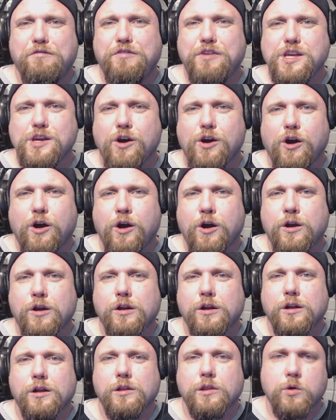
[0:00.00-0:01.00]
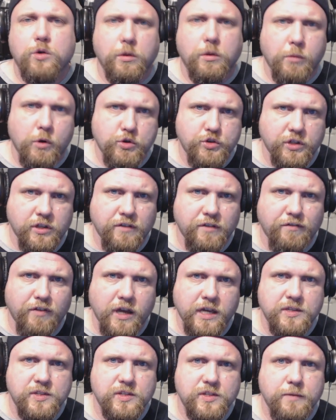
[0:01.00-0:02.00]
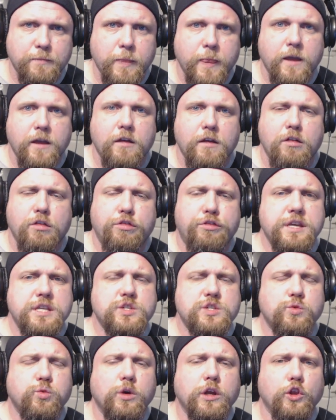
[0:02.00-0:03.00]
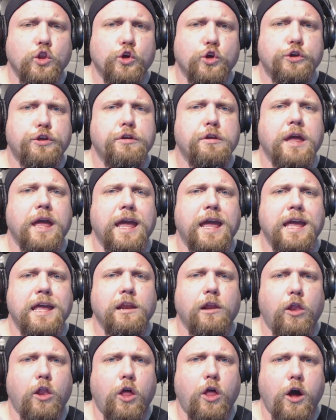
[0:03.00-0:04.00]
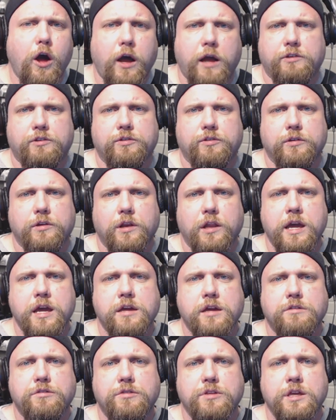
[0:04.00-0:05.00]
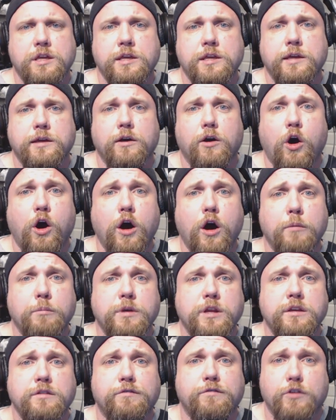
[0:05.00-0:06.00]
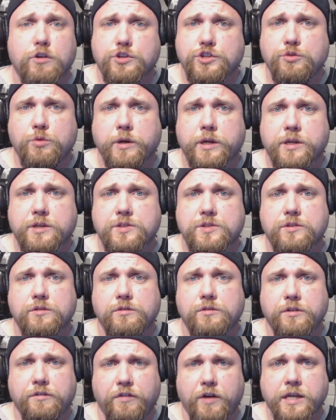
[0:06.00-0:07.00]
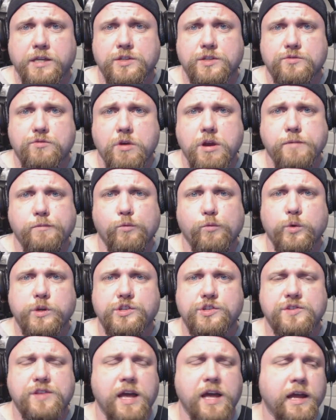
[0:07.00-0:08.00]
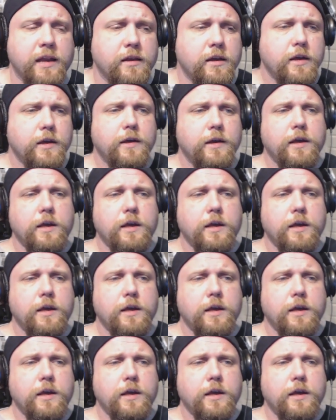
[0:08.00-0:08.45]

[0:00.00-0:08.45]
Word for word: VR locomotion device. This one looking a lot like the Omni Virtuix device, right? Which is that